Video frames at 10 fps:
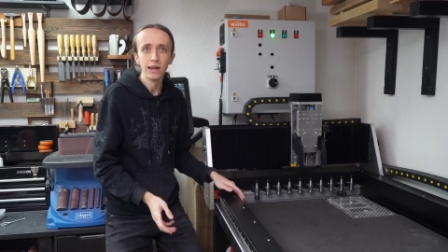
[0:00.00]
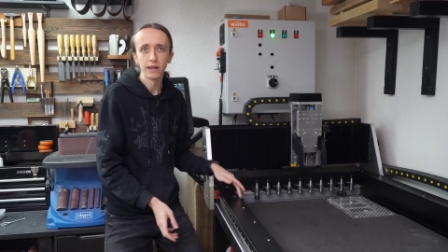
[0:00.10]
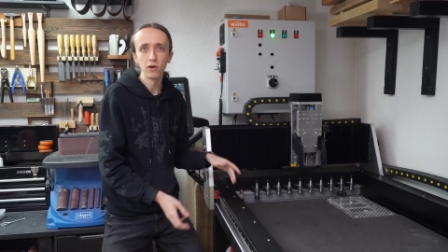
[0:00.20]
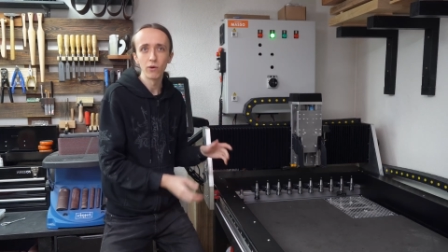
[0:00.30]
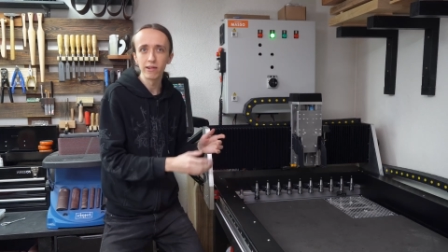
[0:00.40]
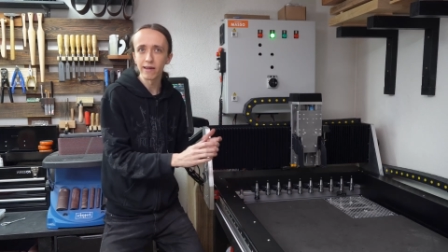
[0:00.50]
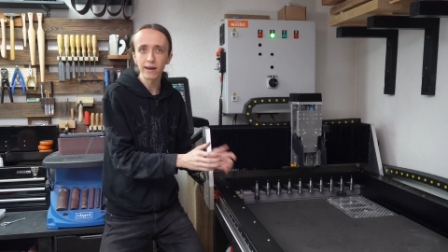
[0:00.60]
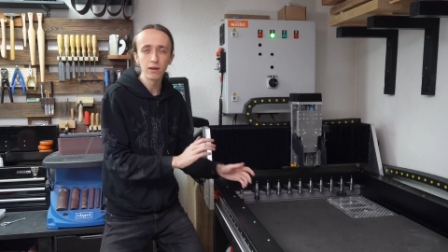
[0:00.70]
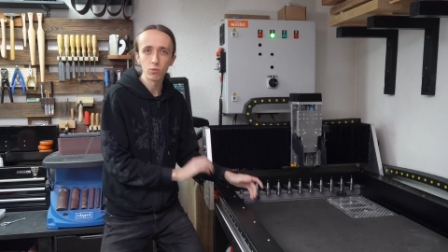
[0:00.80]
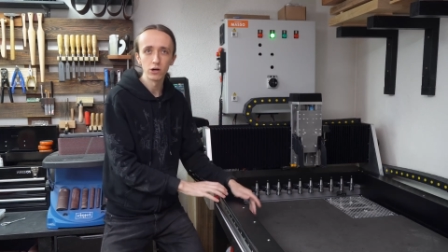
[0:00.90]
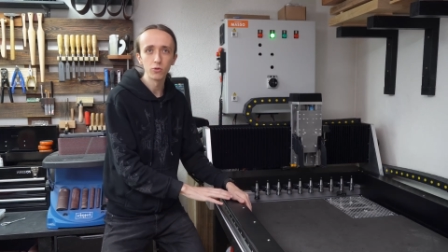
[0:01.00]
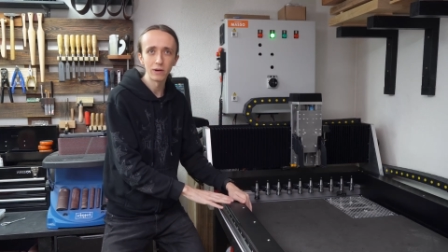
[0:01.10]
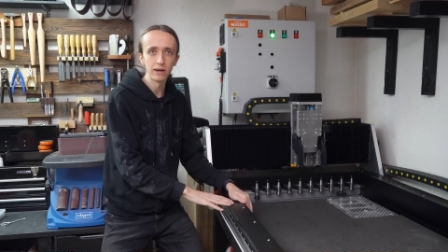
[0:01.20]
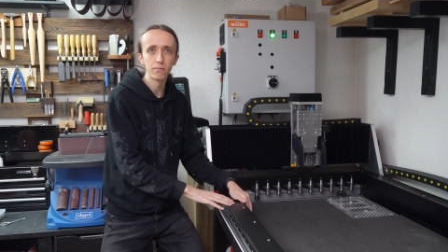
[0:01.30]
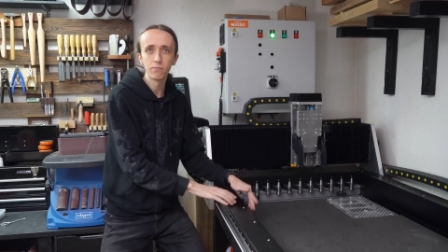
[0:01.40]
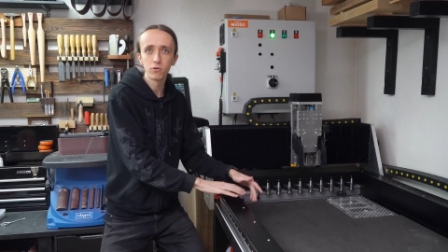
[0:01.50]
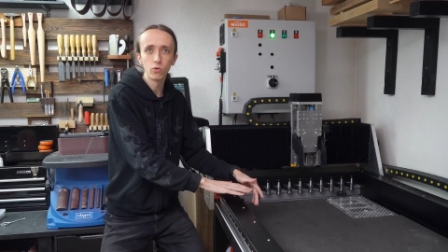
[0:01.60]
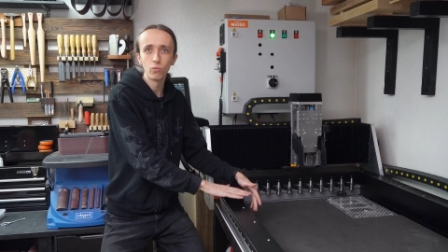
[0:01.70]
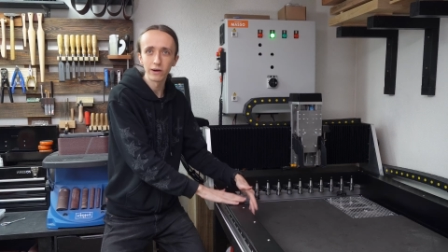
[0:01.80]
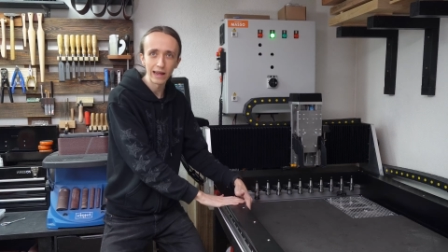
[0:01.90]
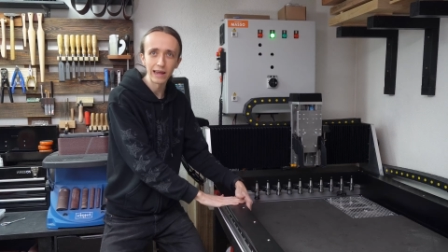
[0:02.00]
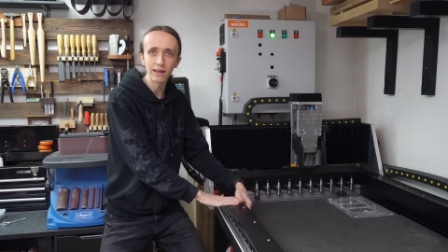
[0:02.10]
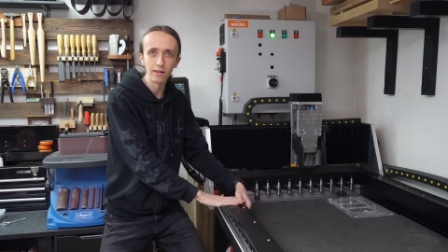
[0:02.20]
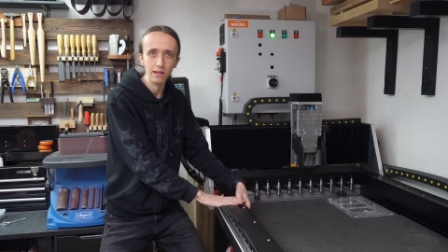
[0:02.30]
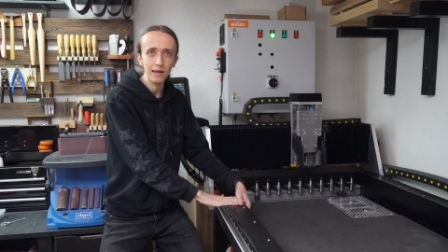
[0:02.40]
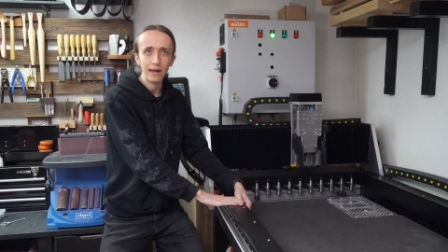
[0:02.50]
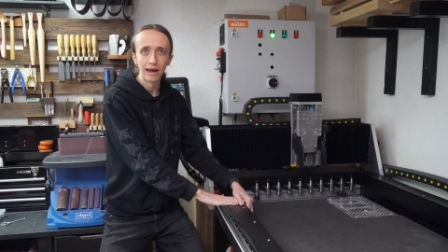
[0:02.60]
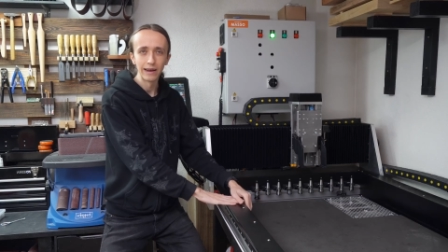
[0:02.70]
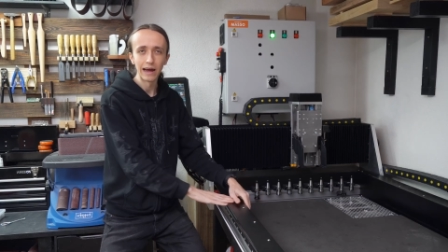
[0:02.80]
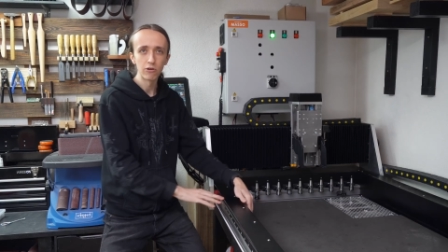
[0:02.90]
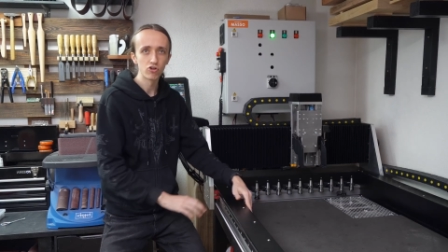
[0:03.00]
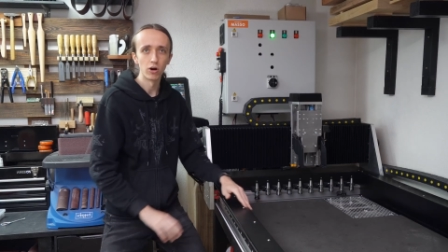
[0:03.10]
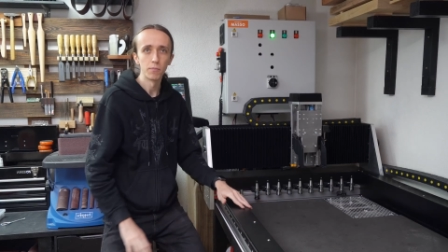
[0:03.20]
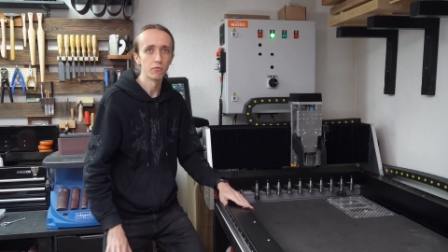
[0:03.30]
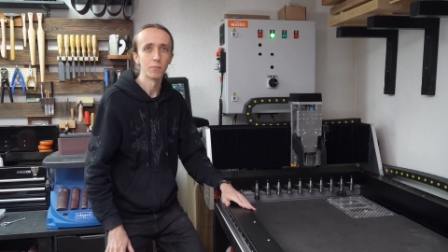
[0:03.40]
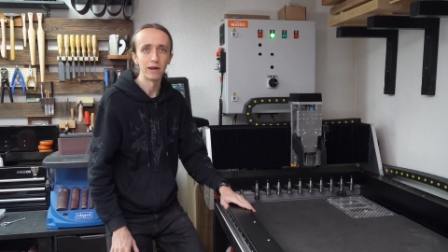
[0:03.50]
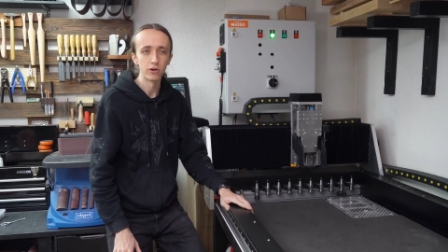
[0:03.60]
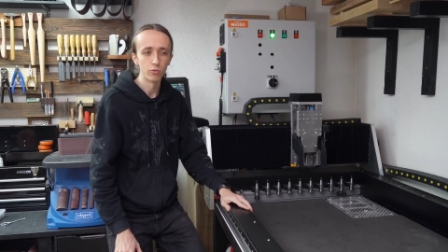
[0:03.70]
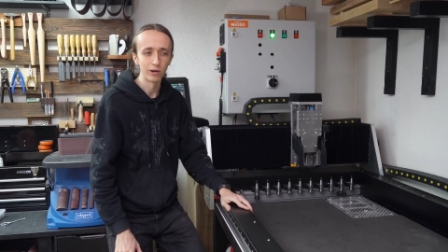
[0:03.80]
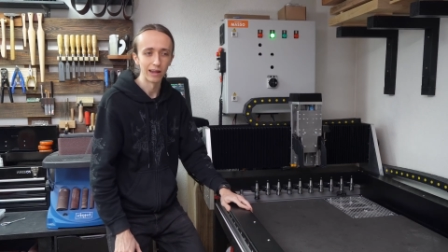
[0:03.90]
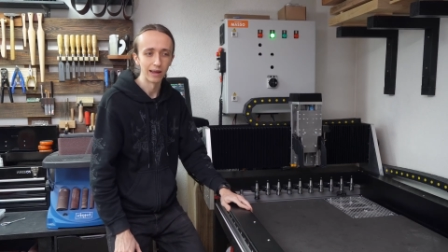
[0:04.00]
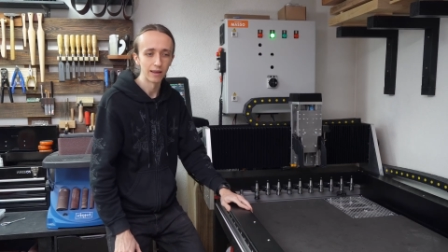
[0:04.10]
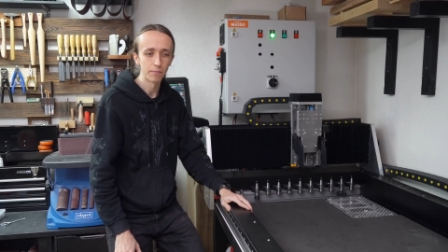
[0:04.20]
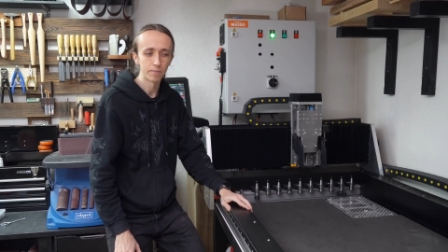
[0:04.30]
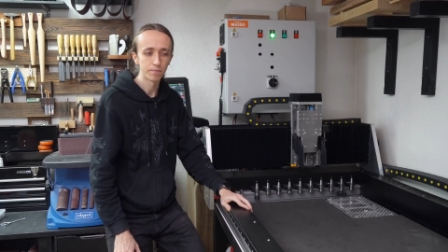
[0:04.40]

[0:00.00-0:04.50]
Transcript: They know exactly where to bend, to what angle, and how sharp of a bend you would like.